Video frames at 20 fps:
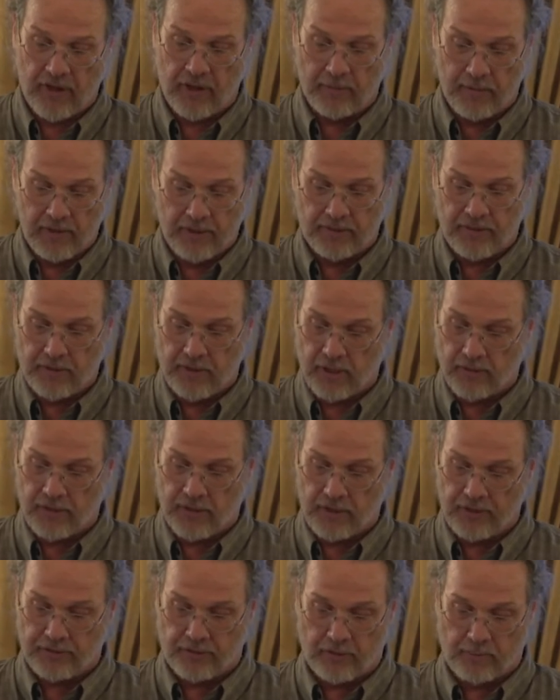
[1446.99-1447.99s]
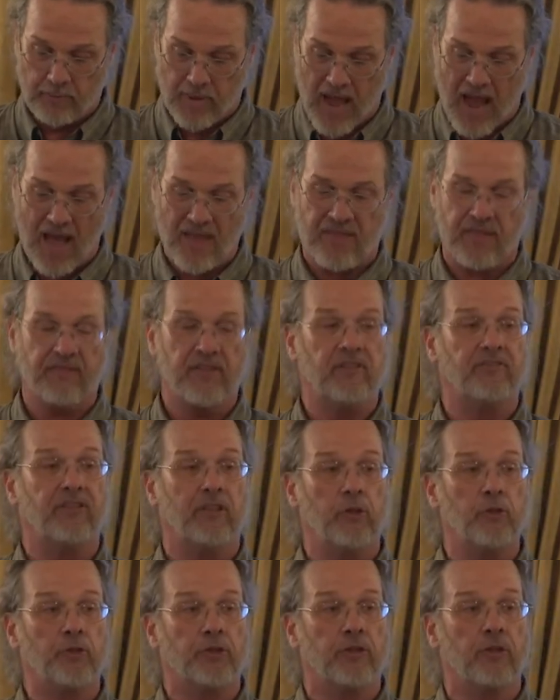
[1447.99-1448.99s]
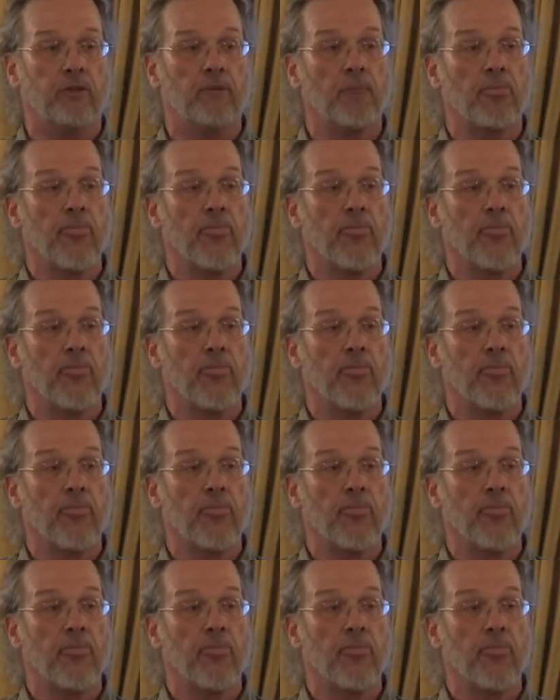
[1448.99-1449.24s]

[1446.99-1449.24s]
materialistic path of involution,